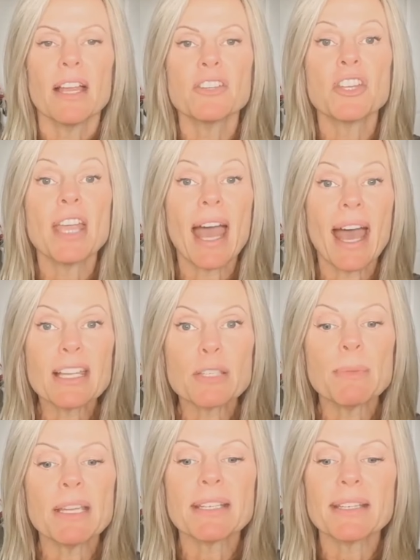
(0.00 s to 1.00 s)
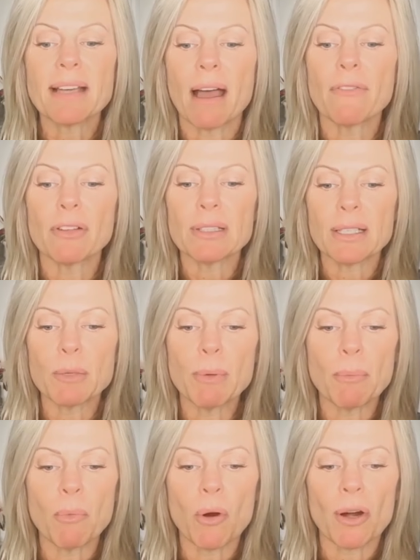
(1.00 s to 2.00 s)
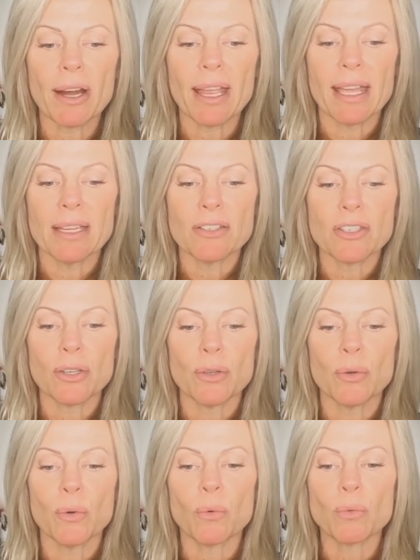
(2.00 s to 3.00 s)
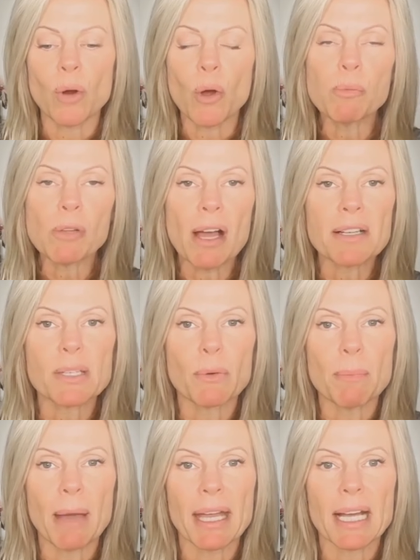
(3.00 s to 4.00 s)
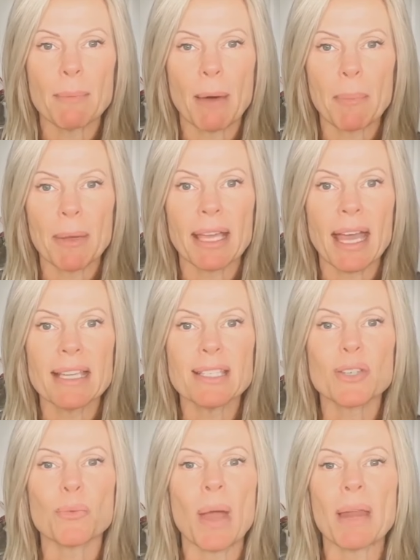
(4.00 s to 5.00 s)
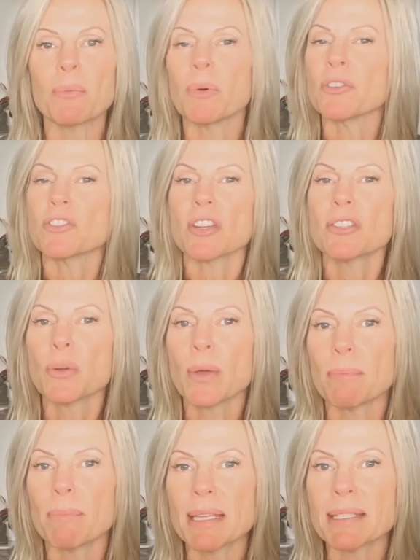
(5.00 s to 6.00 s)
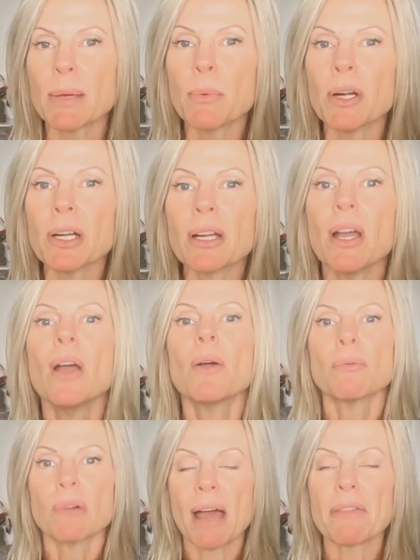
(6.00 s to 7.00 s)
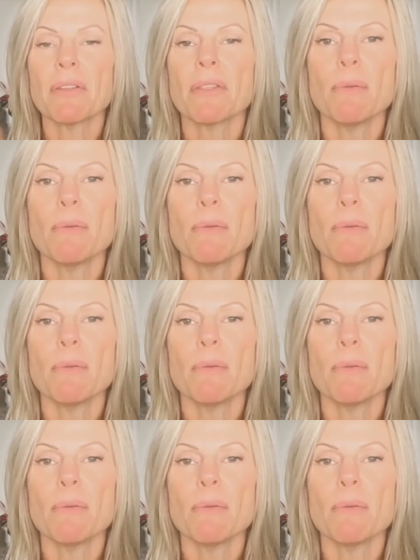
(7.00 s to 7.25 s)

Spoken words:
She asked me to dive a little bit more into roadblocks that we might come up against when we're just doing busy work rather than